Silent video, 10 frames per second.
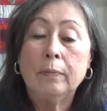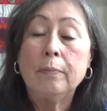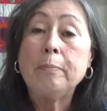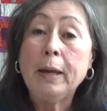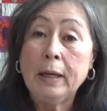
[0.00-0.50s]

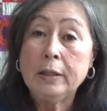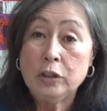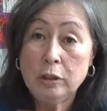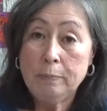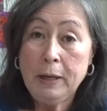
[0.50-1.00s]

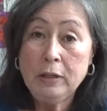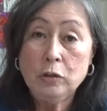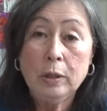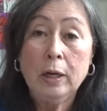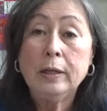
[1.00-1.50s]
manage a
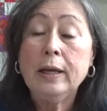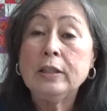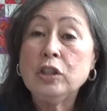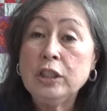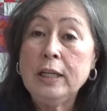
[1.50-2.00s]
Patreon.
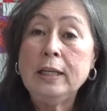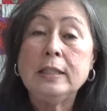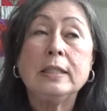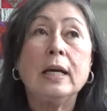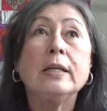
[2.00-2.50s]
And she
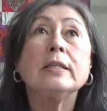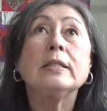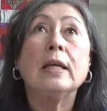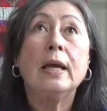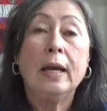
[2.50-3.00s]

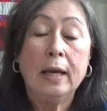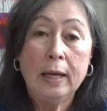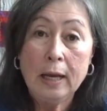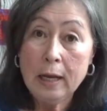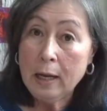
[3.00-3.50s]
does
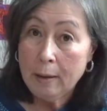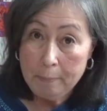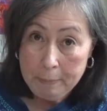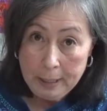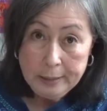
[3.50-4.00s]
an
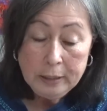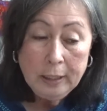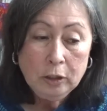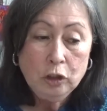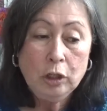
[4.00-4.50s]

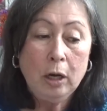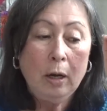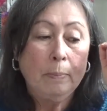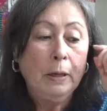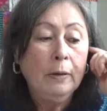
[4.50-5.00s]
amazing job.